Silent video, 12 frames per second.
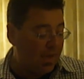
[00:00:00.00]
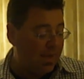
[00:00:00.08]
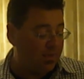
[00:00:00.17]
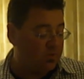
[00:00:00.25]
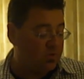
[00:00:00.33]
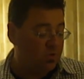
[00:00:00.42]

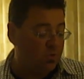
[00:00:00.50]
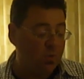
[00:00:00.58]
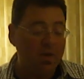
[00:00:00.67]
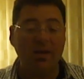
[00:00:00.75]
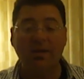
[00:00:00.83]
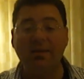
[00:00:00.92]
and to
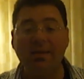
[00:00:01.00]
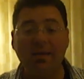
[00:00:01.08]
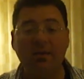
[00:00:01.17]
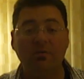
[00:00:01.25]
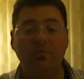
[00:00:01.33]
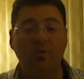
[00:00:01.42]

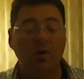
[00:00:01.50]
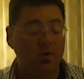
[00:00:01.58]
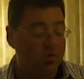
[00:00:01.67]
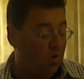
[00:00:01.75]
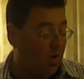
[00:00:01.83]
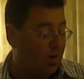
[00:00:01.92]
give
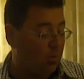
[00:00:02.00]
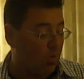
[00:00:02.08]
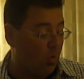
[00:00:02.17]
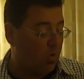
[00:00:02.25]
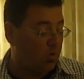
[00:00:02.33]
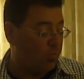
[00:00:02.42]
our
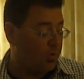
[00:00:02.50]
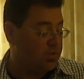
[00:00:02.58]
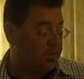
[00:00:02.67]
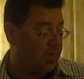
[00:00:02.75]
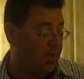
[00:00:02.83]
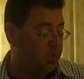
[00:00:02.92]
oral
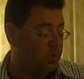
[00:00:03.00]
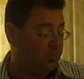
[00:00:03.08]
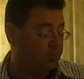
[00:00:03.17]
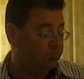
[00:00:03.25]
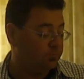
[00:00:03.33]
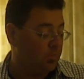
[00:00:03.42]
presentation.
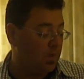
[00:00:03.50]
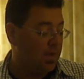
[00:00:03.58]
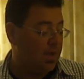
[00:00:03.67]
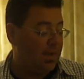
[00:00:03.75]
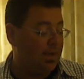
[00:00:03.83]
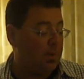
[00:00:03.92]

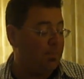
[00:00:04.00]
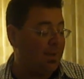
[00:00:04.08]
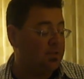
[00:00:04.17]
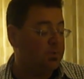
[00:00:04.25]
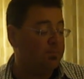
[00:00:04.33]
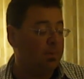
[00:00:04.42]
It
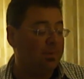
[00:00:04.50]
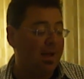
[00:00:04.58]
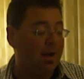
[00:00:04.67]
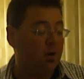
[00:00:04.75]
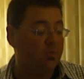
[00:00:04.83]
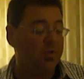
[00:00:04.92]
appends a
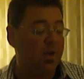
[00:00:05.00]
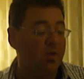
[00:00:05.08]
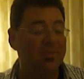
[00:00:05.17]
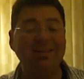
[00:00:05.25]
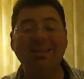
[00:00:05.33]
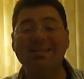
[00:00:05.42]
bibliography
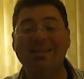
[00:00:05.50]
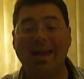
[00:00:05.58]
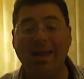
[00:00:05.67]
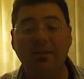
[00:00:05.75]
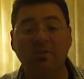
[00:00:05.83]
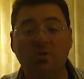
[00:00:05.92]
of at least
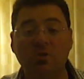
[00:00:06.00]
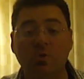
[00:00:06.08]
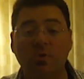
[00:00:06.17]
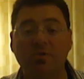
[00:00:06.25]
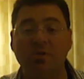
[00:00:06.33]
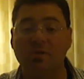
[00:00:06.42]
8
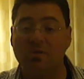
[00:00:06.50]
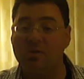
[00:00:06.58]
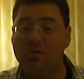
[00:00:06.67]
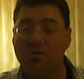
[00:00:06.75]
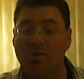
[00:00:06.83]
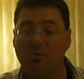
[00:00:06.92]
sources.
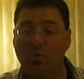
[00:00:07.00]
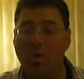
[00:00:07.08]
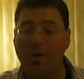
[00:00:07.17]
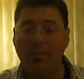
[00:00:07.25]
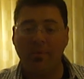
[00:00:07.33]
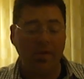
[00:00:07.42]
You see the
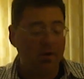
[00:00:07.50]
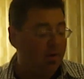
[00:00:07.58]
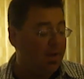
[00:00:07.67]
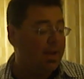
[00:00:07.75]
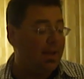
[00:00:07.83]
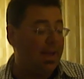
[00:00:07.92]
requirement
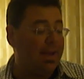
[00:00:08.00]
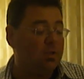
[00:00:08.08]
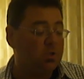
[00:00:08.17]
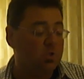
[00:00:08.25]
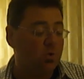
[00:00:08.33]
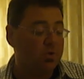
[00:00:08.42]
there?
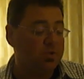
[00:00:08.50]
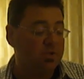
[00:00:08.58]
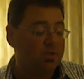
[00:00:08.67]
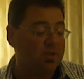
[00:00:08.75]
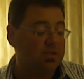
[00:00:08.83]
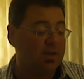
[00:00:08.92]
8
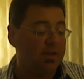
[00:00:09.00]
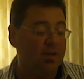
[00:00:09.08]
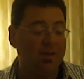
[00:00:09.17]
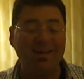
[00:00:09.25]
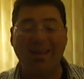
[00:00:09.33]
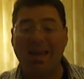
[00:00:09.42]
sources
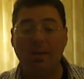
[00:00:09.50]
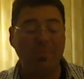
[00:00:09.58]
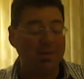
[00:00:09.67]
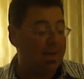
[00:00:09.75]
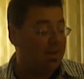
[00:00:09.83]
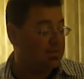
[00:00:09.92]
cited in
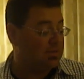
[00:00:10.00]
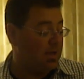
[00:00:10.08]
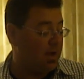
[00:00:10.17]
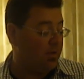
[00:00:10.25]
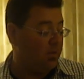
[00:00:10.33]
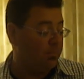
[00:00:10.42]
APA
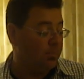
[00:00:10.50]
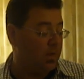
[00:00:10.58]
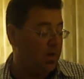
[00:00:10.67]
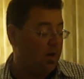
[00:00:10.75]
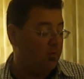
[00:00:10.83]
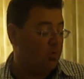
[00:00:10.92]
style.
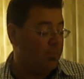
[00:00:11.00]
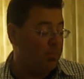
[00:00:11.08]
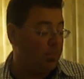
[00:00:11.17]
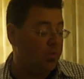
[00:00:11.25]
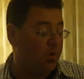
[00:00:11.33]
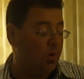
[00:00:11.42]

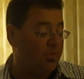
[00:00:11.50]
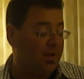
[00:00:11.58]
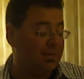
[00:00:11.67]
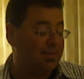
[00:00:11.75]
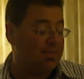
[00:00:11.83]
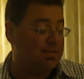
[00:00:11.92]
Remember, though, that
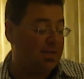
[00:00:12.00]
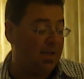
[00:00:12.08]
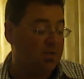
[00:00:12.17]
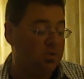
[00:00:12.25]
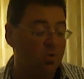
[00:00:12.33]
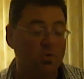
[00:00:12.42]
at least
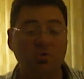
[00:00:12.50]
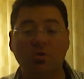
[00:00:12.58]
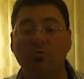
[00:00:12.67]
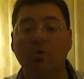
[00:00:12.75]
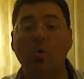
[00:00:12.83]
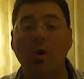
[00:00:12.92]
10 sources
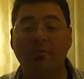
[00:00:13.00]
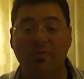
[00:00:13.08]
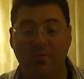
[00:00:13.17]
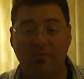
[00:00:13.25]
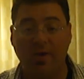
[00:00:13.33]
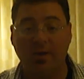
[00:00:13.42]
are required for
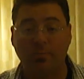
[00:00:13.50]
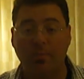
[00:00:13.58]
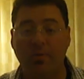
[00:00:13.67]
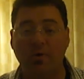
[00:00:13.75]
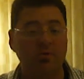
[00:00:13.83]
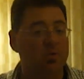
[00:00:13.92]
the final
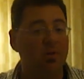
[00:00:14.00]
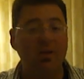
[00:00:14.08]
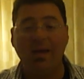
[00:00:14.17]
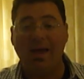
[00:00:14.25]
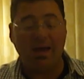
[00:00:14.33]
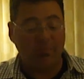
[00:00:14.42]
proposal.
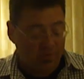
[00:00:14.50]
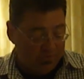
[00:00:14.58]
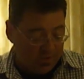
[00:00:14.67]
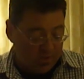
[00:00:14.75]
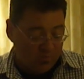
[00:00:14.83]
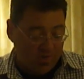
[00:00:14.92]

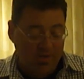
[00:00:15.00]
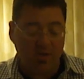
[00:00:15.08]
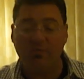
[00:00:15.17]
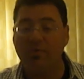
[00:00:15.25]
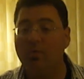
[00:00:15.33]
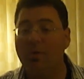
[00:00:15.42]
Everything is right
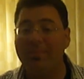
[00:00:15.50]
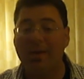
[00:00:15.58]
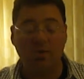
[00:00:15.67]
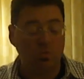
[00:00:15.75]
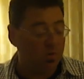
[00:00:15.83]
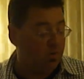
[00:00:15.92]
here for you on
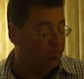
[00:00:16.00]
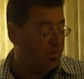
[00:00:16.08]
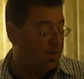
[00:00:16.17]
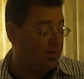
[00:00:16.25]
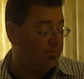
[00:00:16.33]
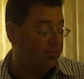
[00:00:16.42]
page
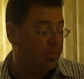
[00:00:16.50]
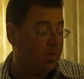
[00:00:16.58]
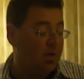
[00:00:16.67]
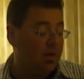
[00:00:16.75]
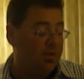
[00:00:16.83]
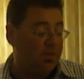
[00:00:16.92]
105.
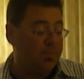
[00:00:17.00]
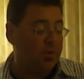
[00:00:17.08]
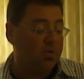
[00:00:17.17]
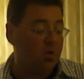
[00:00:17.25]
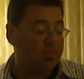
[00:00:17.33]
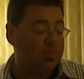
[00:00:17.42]
The
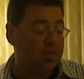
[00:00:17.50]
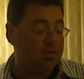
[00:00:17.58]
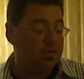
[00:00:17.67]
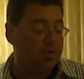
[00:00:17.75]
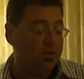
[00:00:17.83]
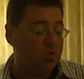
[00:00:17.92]
midterm
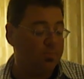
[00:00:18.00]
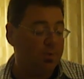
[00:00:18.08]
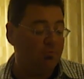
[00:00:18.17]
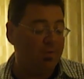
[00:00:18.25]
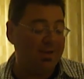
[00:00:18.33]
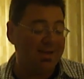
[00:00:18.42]
sales letter should
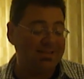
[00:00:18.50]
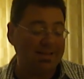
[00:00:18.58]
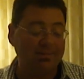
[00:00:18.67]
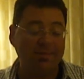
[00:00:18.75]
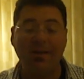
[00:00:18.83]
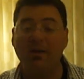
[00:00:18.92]
be written as a
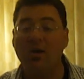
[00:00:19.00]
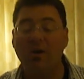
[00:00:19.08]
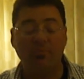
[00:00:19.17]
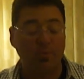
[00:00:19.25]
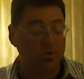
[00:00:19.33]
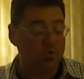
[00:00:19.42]
letter
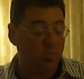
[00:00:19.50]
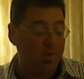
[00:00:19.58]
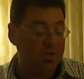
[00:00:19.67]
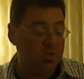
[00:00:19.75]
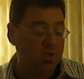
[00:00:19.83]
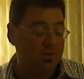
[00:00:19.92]
of
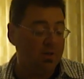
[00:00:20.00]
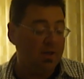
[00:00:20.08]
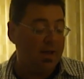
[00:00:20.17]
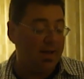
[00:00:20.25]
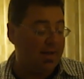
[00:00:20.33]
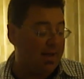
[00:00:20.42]
persuasion,
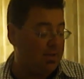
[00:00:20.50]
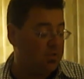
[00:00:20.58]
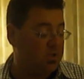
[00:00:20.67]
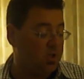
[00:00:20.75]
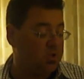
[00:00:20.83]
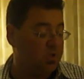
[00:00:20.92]
and as
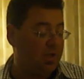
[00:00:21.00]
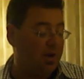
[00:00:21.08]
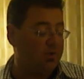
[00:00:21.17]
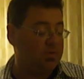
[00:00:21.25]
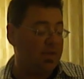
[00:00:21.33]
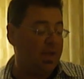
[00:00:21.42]
such it
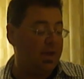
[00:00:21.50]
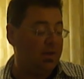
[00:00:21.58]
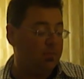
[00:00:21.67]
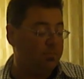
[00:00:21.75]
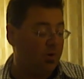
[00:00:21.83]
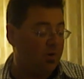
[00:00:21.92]
carries the
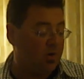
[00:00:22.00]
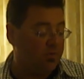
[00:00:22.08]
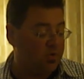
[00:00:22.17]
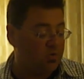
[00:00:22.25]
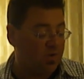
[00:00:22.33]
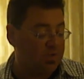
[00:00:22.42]
added burden
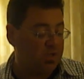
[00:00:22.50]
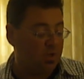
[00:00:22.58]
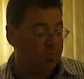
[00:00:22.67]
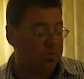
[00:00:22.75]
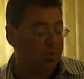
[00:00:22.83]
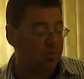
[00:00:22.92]
of addressing a
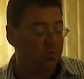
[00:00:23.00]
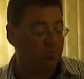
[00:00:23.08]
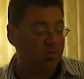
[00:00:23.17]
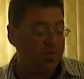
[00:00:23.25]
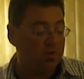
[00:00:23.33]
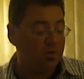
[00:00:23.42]
particular
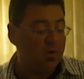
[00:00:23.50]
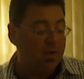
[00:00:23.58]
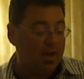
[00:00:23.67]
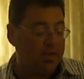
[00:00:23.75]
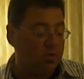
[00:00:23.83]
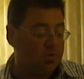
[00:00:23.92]
reader
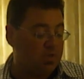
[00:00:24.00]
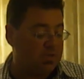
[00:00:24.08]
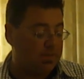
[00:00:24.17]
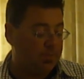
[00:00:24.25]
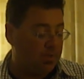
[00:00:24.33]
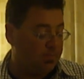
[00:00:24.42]
and using
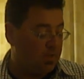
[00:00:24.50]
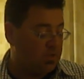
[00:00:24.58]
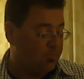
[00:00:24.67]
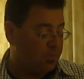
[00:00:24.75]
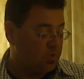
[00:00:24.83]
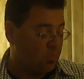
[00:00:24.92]
some of the means
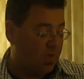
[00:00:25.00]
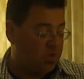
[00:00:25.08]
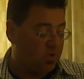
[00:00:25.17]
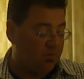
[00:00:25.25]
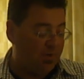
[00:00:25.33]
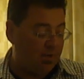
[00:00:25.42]
of
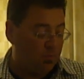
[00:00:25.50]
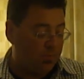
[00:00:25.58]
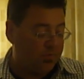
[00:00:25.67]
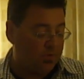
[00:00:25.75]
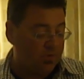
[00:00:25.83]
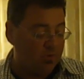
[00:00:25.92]
persuasion
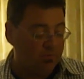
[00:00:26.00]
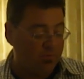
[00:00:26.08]
available to you